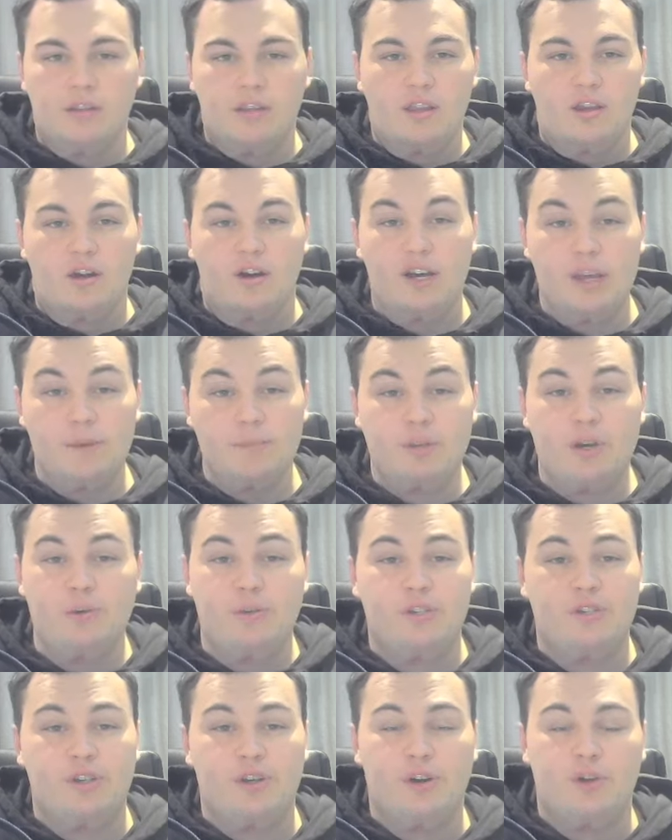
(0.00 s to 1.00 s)
I am going
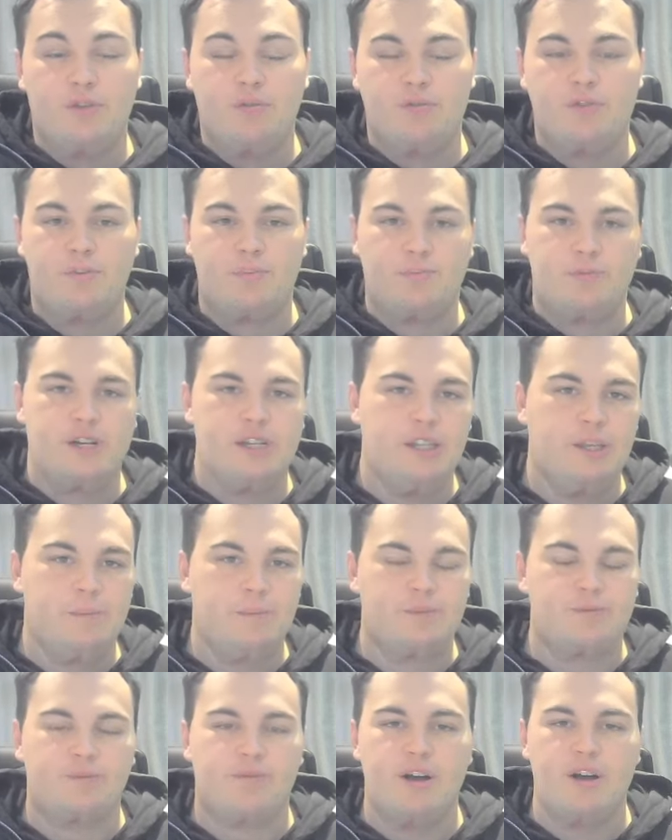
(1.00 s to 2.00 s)
to go through the
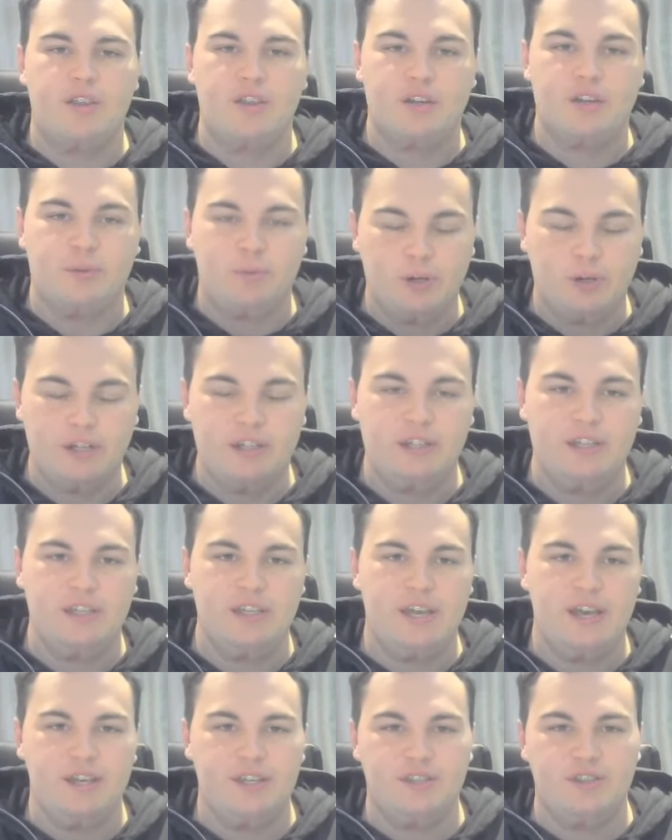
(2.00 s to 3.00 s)
prelims rather
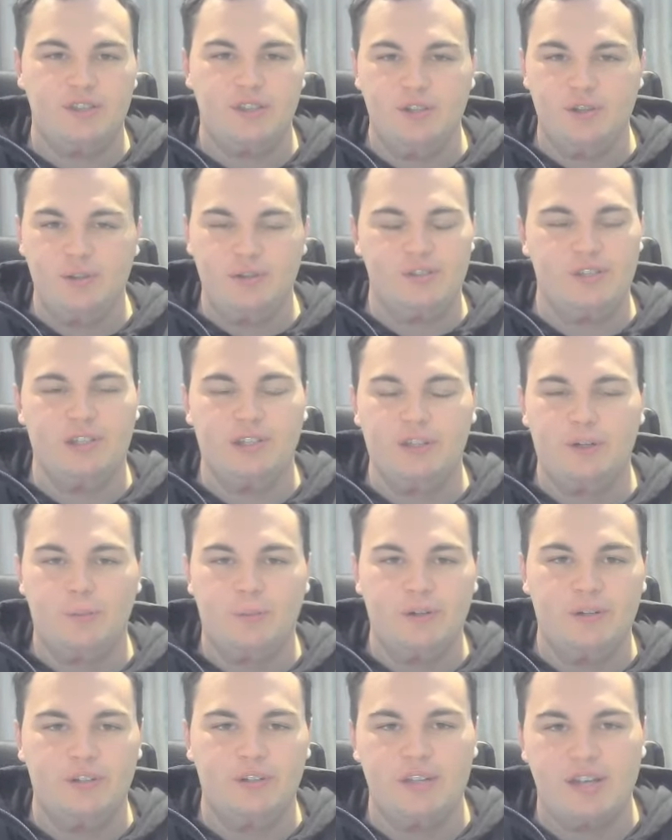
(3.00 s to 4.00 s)
quickly as the New Zealand
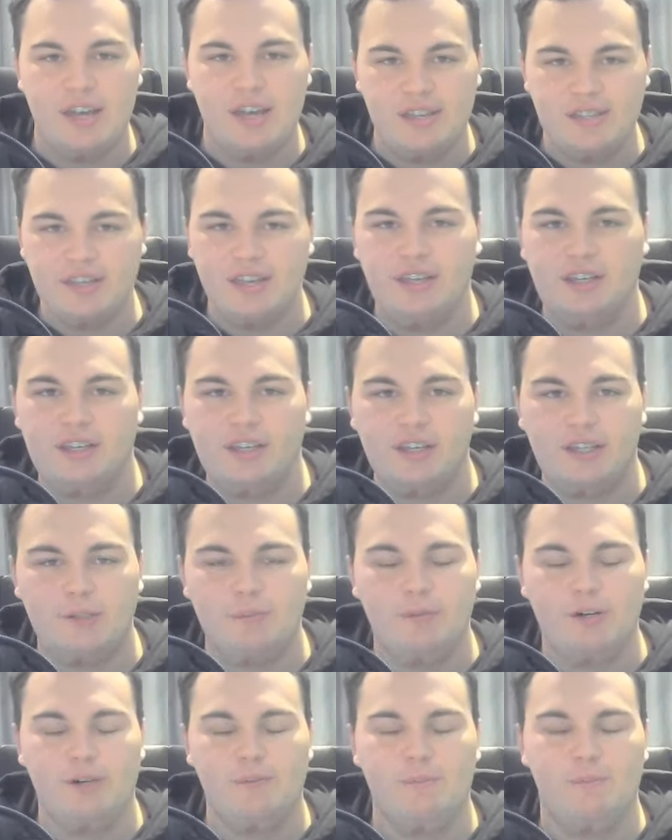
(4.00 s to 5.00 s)
winter has head kicked
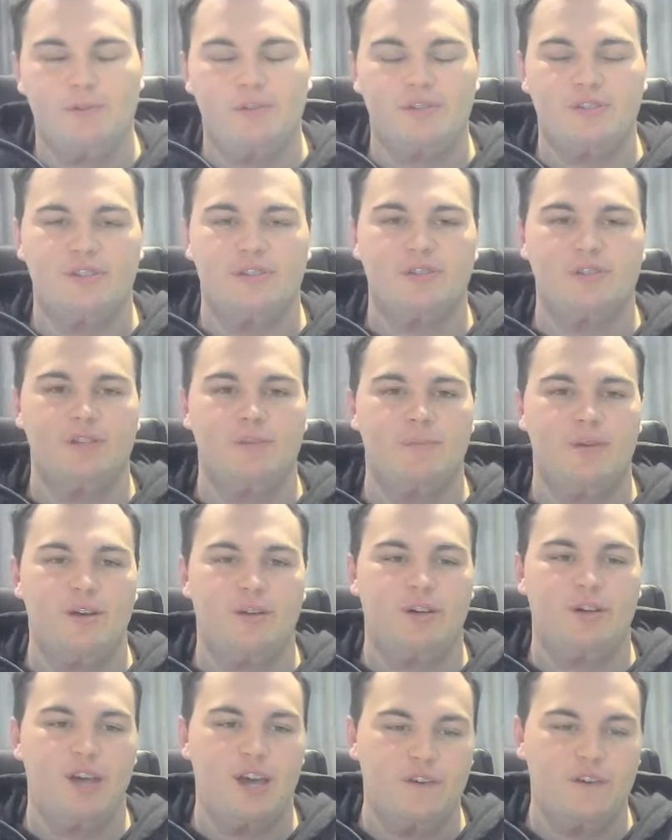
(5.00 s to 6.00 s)
my immune system and
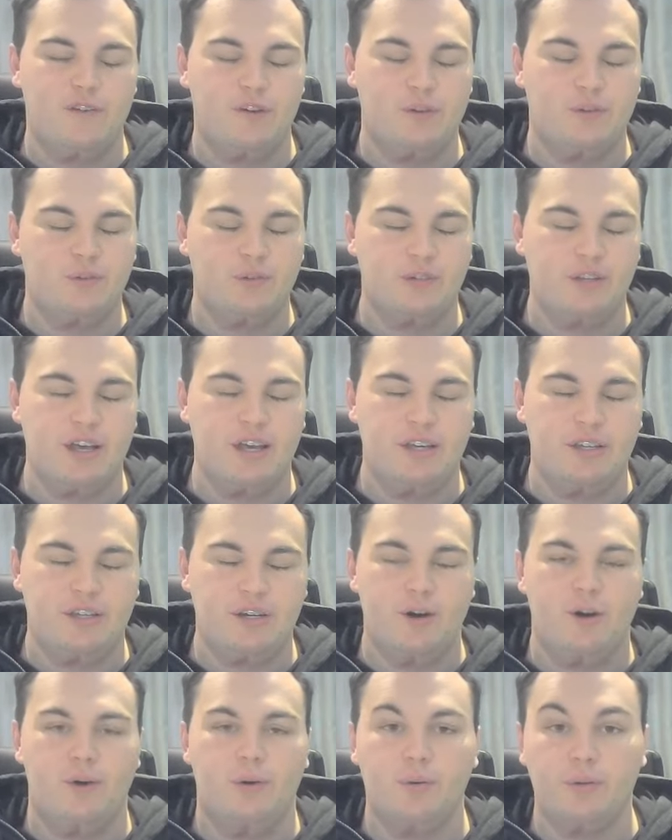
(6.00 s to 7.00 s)
I have caught a
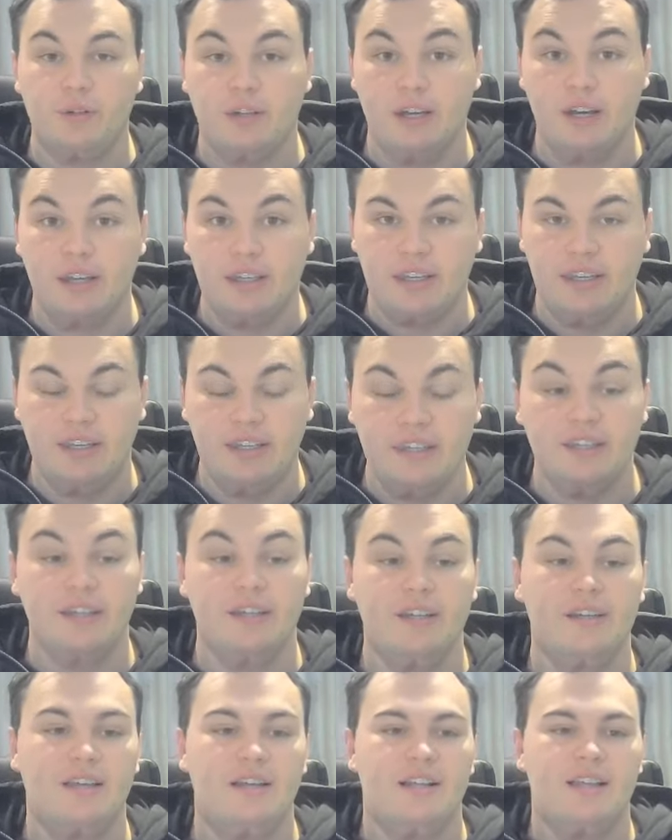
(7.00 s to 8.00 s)
cold again.
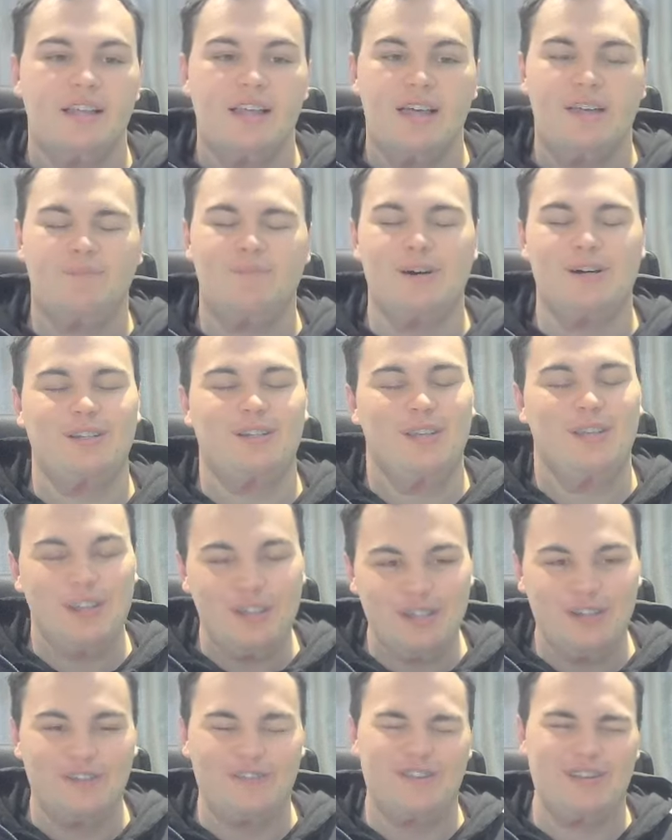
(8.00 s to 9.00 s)
But
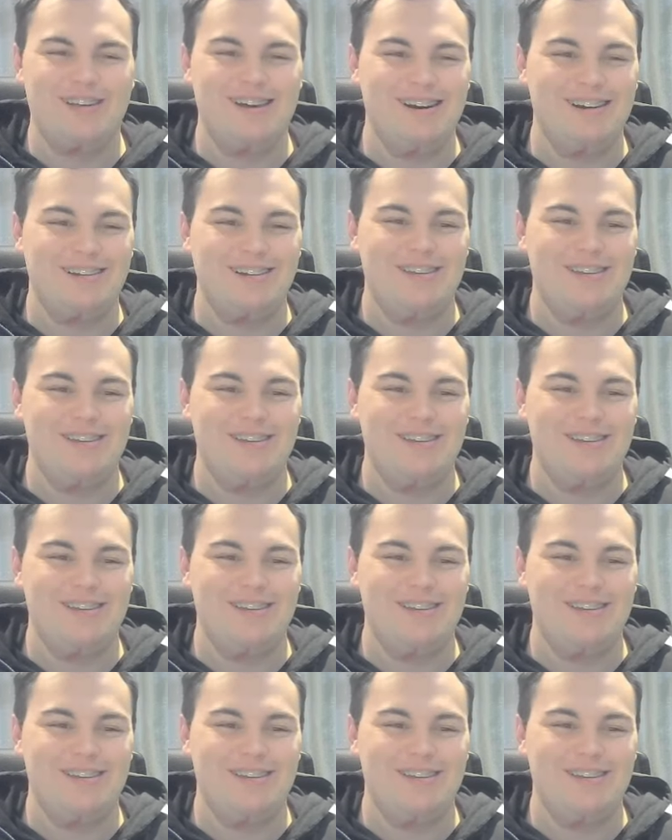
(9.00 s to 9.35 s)
kicking off the card